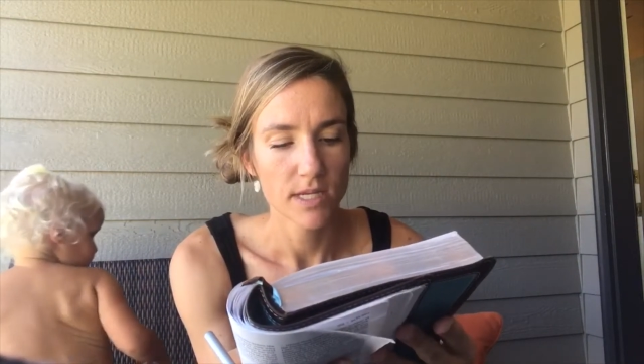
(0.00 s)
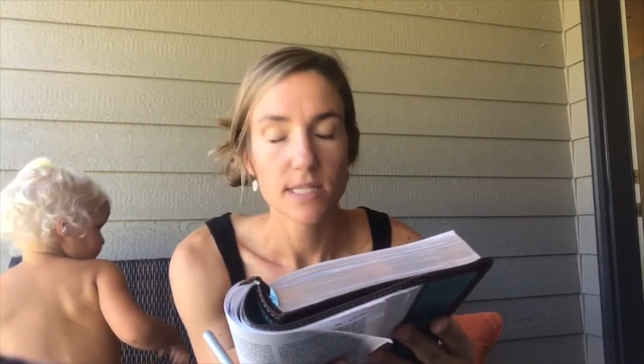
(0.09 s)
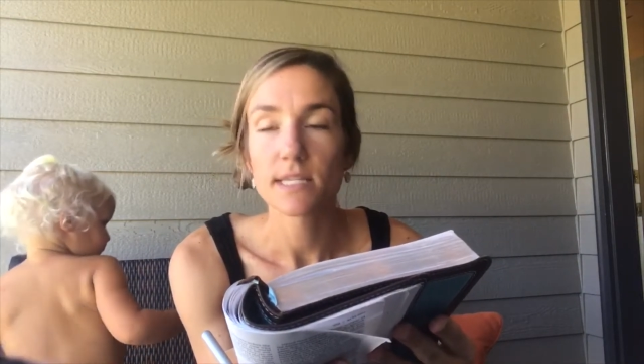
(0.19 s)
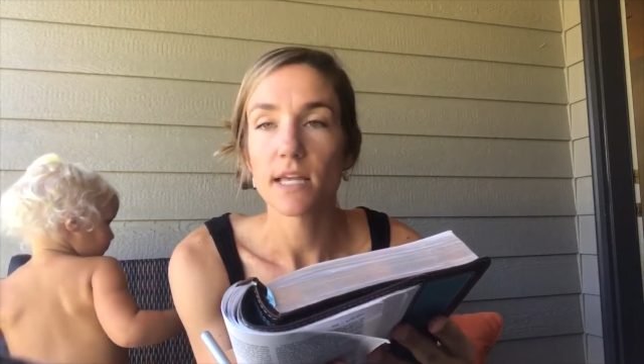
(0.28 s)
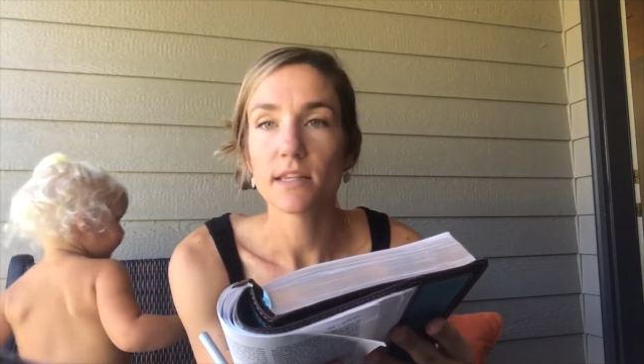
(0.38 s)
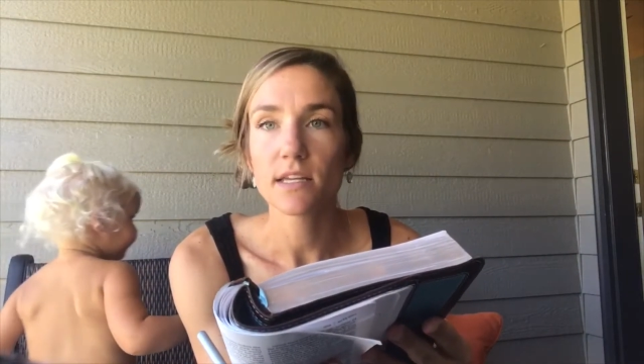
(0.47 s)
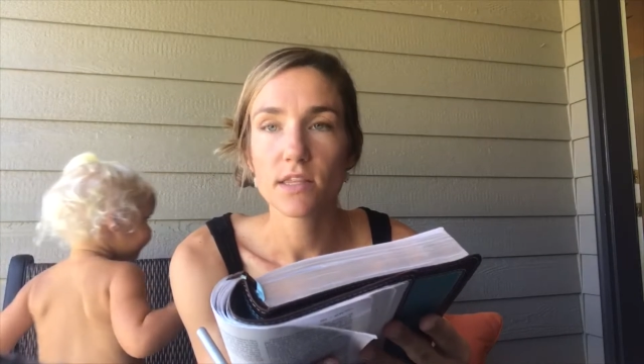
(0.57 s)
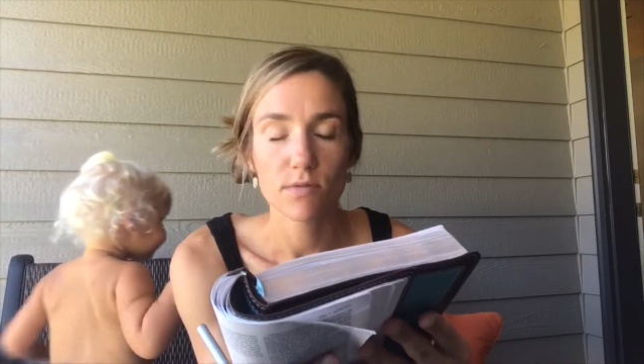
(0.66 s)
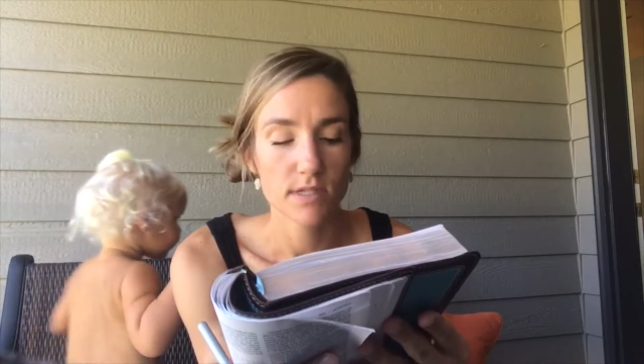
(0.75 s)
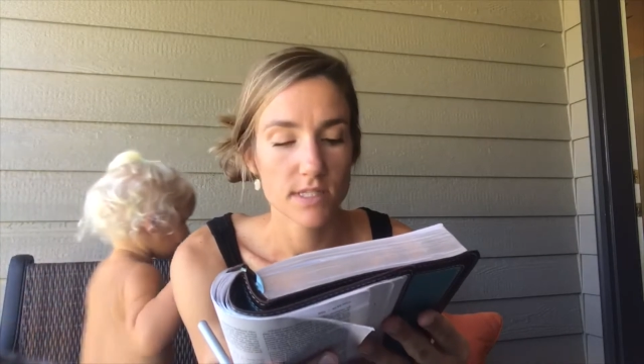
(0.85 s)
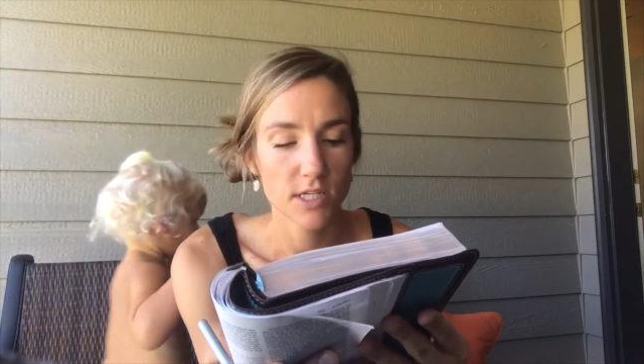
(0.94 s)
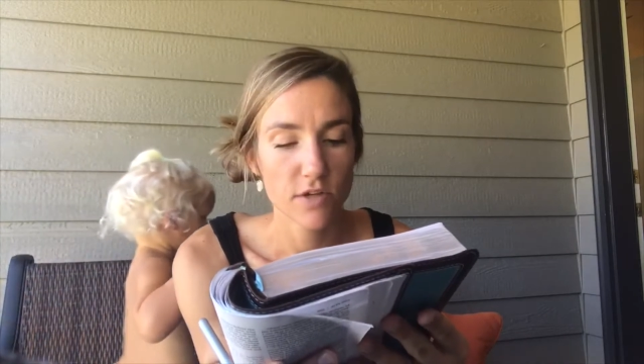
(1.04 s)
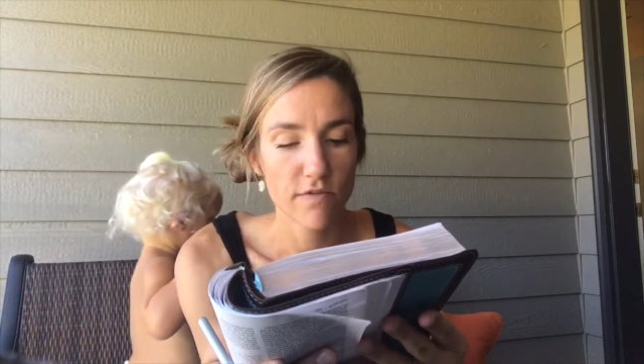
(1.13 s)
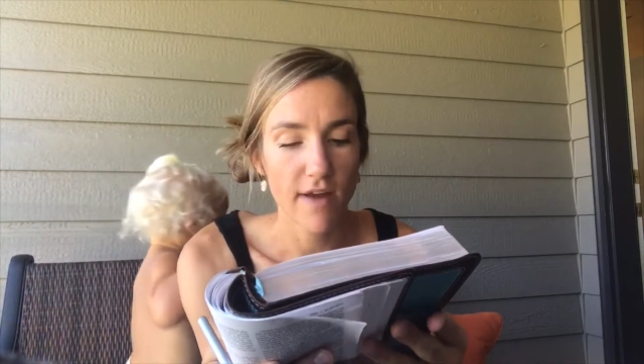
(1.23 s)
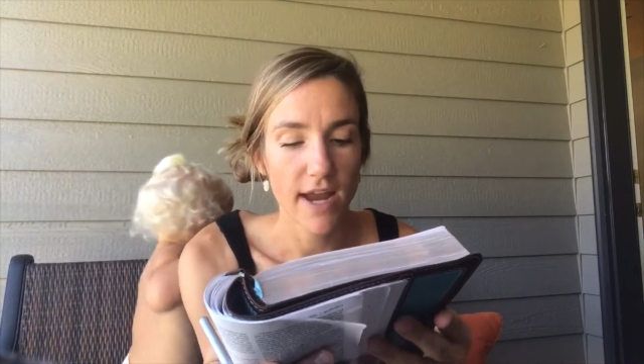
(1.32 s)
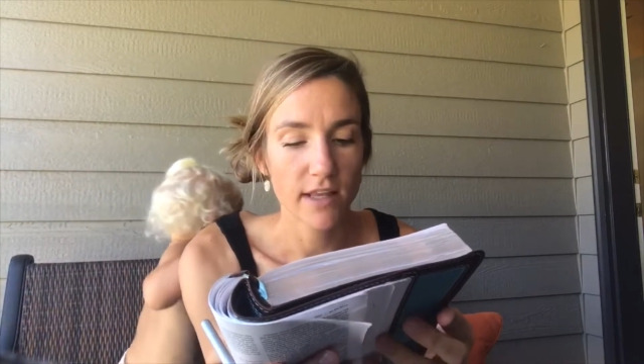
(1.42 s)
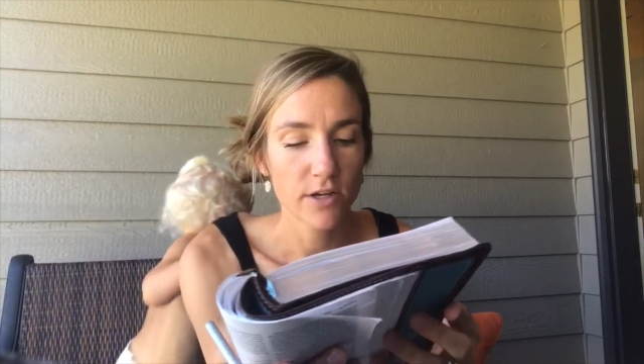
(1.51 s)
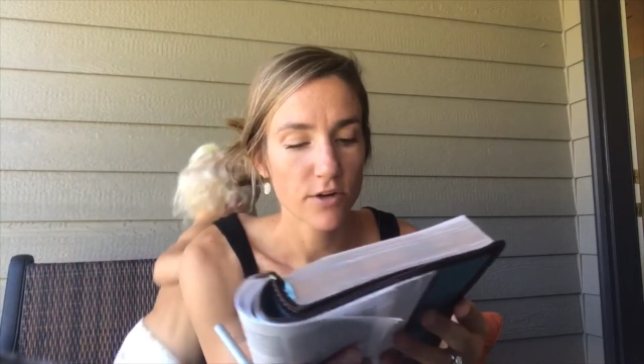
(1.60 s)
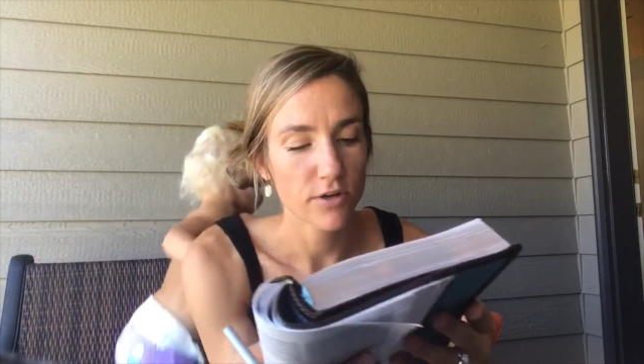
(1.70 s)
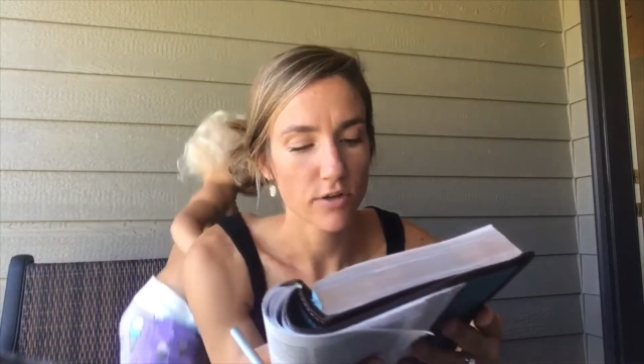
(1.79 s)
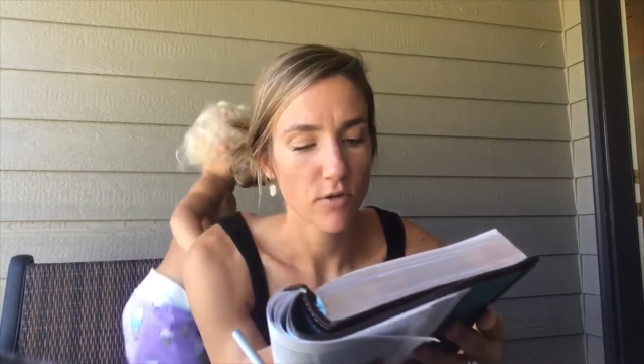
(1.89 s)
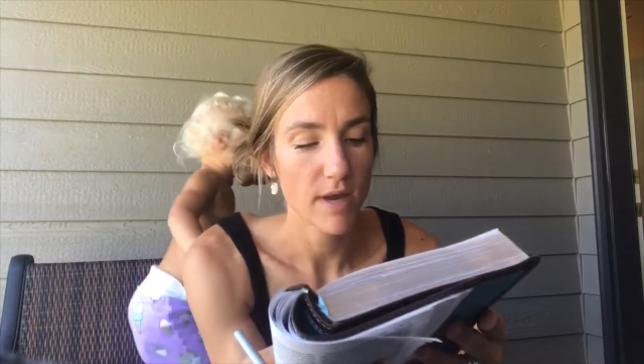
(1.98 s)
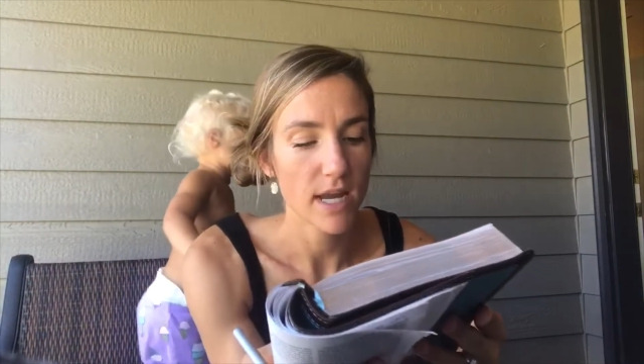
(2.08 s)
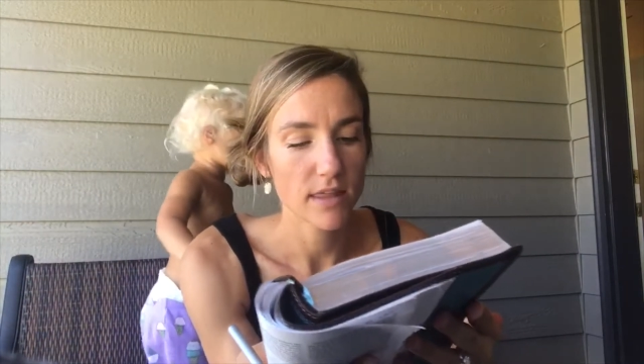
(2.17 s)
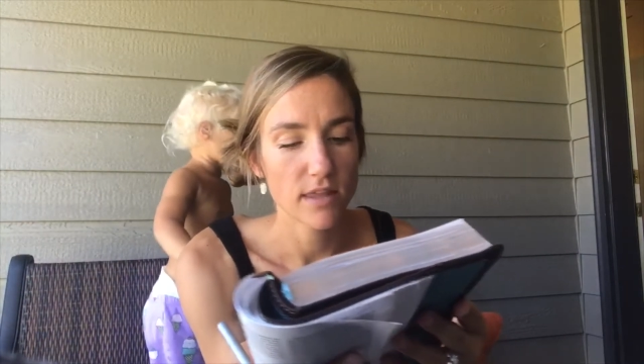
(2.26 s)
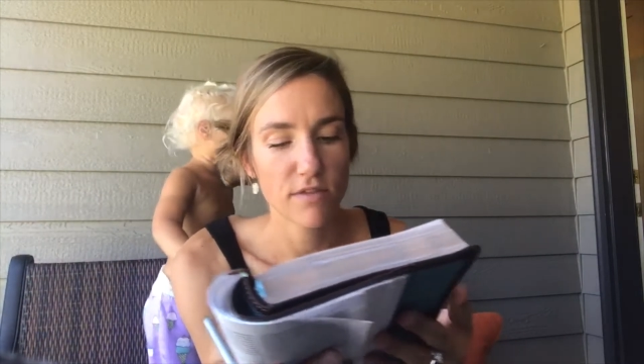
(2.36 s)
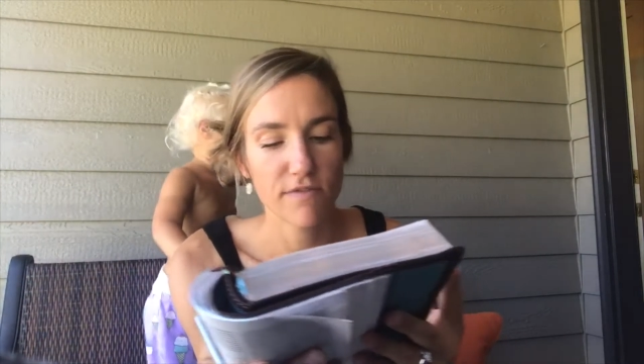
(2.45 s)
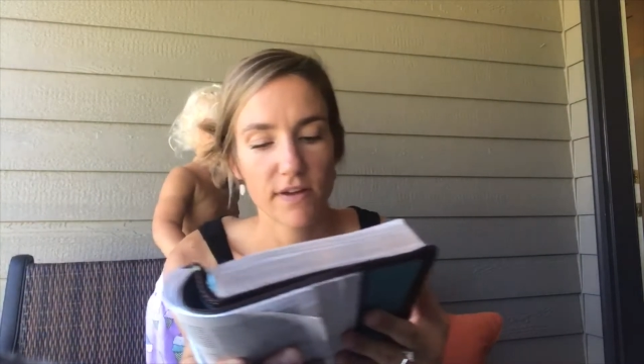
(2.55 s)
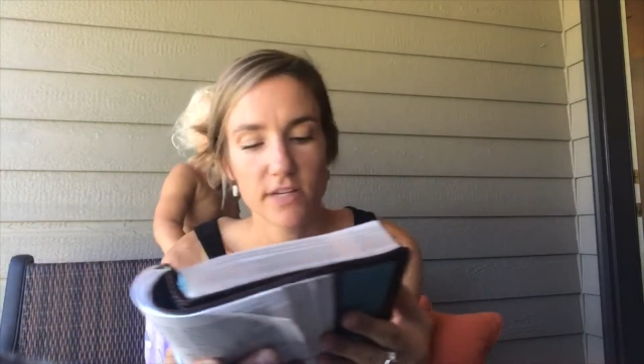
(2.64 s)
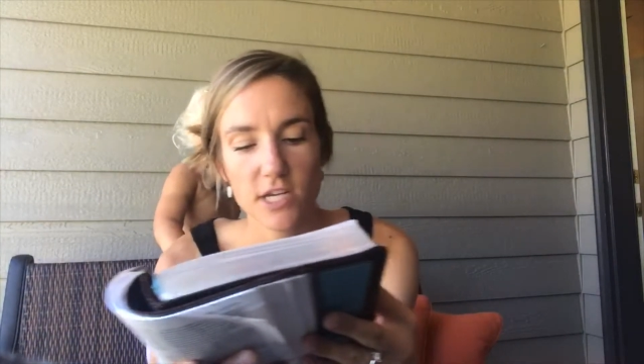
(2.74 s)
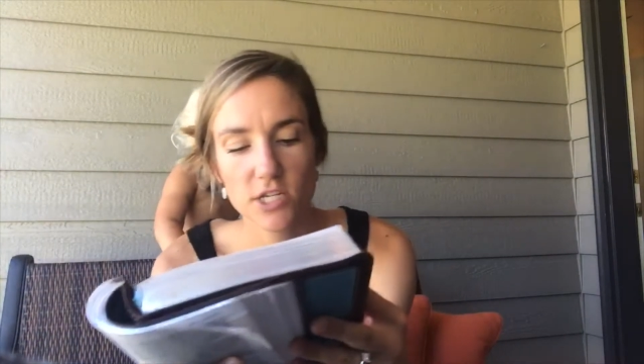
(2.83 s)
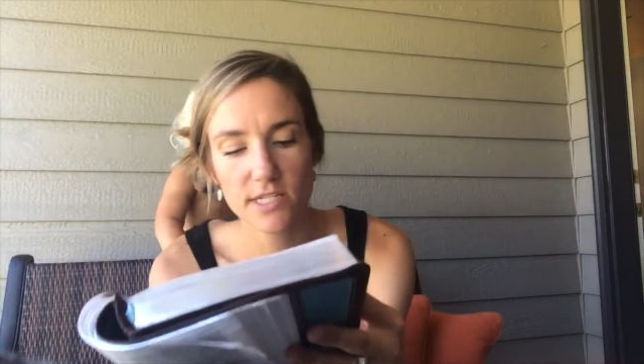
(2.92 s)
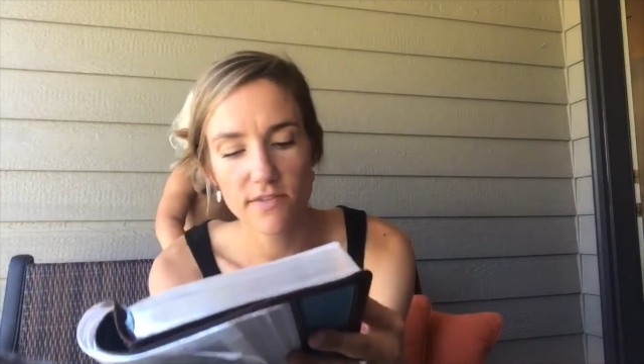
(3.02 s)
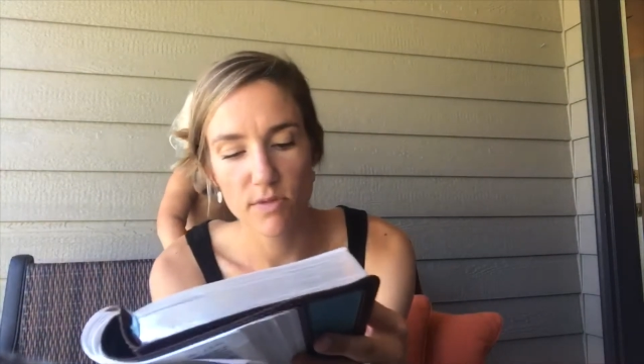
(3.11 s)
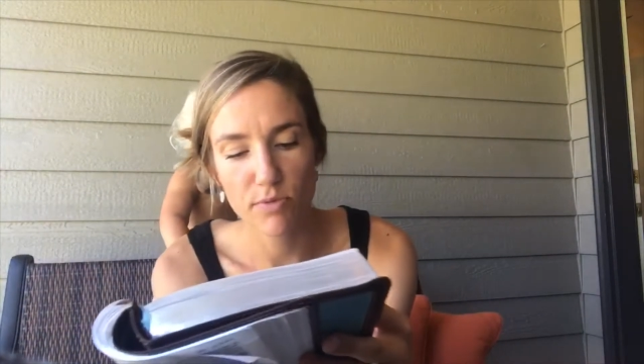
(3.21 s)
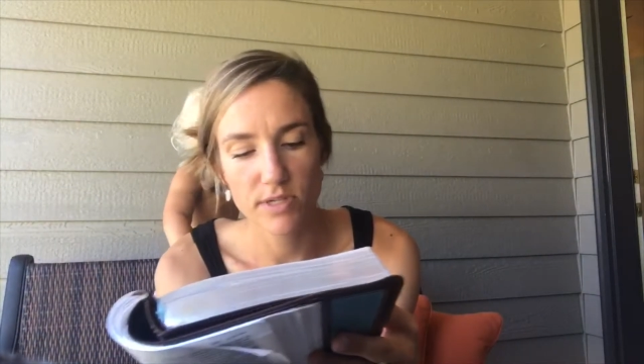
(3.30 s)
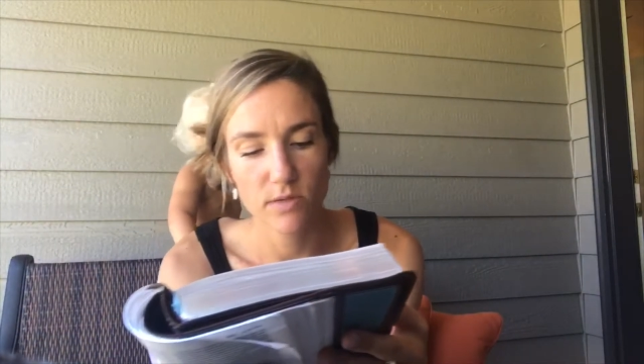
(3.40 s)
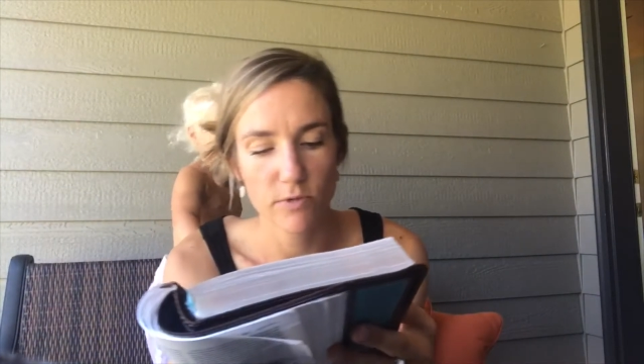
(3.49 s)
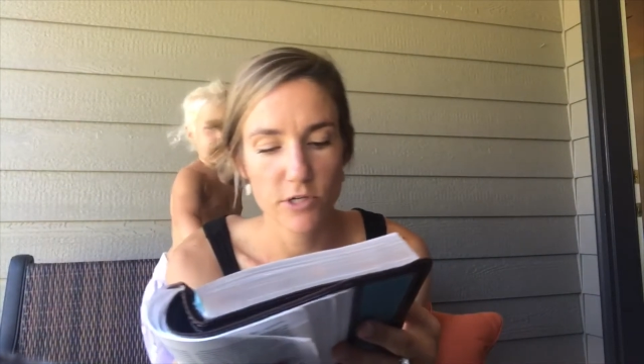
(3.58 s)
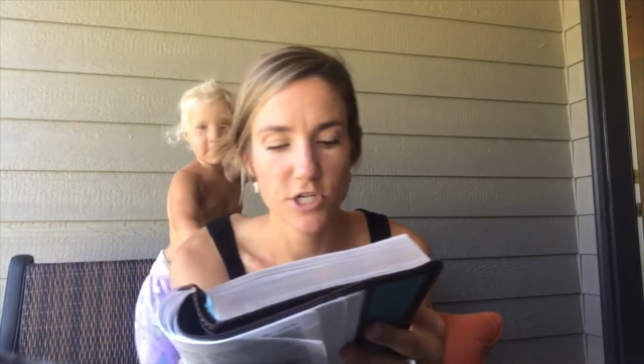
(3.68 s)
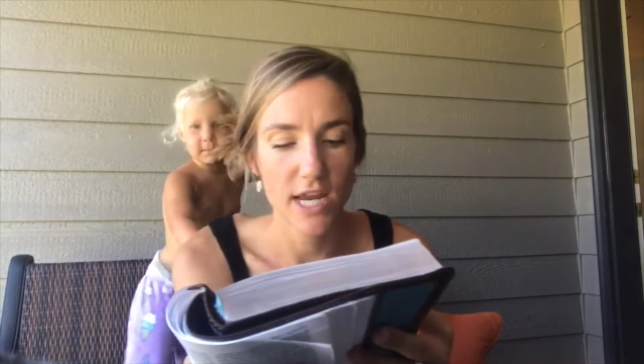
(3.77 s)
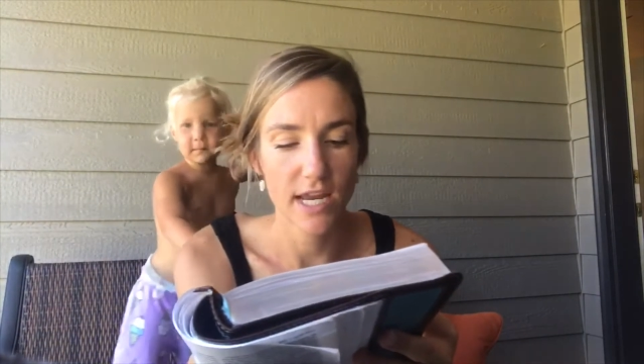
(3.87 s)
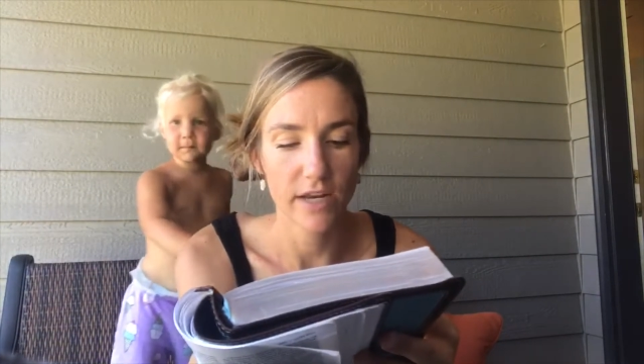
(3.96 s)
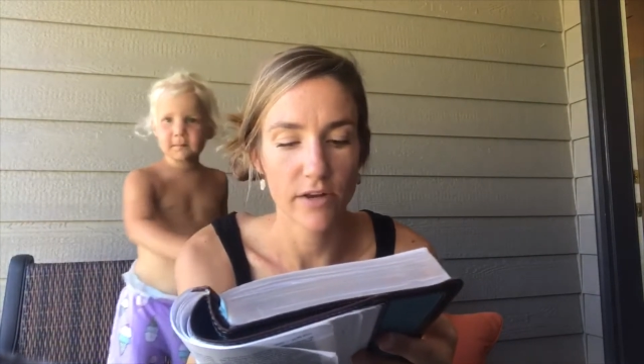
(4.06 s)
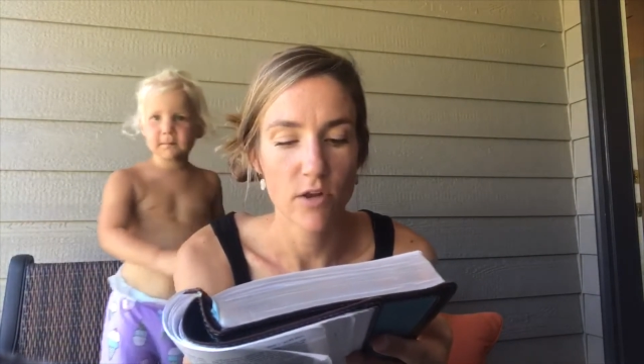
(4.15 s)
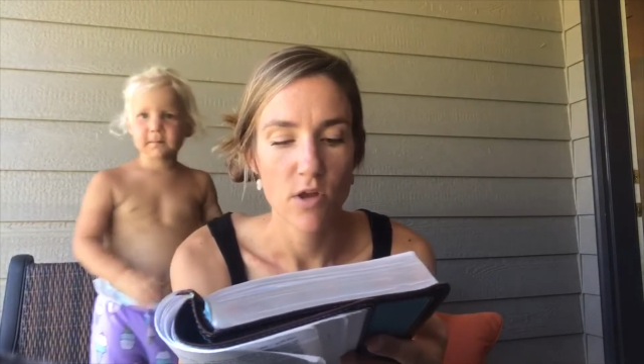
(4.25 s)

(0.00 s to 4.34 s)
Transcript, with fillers: Suddenly there was such a violent earthquake that the foundations of the prison were shaken.